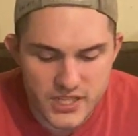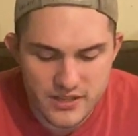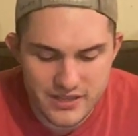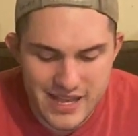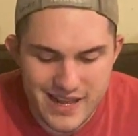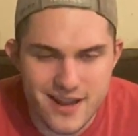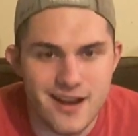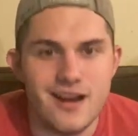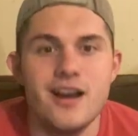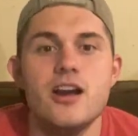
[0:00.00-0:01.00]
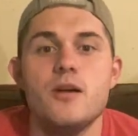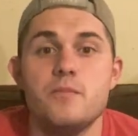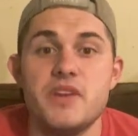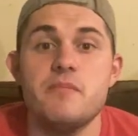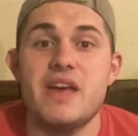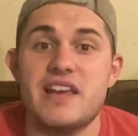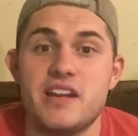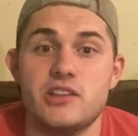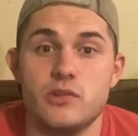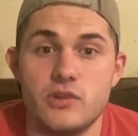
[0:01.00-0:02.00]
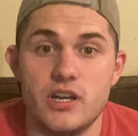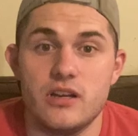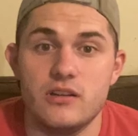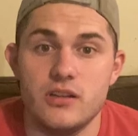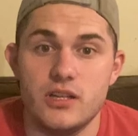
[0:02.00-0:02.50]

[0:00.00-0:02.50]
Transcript: that me, Megan, and Luca,